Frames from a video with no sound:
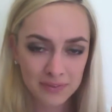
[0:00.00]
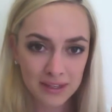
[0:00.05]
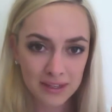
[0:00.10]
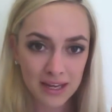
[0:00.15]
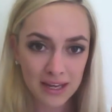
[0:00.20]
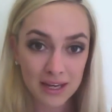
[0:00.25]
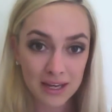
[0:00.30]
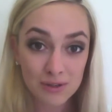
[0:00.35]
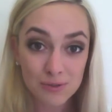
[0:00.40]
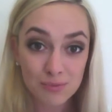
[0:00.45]

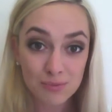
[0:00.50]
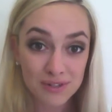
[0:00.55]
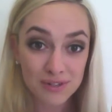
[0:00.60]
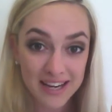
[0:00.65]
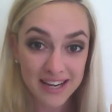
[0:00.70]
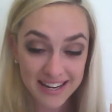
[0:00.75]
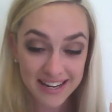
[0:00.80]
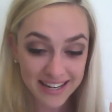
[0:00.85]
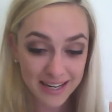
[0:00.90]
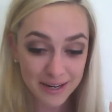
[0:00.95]
he was
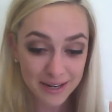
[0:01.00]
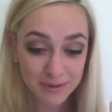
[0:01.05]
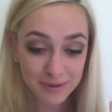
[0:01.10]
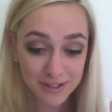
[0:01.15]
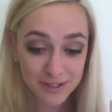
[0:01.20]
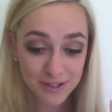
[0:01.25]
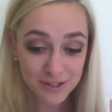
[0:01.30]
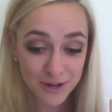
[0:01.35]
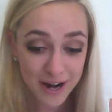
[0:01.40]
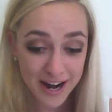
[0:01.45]
pretending he was a
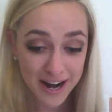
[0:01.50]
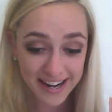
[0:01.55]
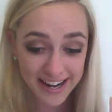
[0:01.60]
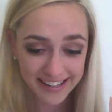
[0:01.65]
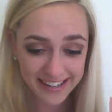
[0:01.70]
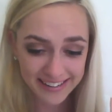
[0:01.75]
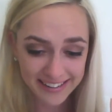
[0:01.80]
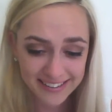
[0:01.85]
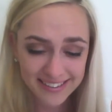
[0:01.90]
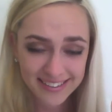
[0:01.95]

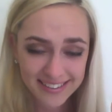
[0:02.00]
train.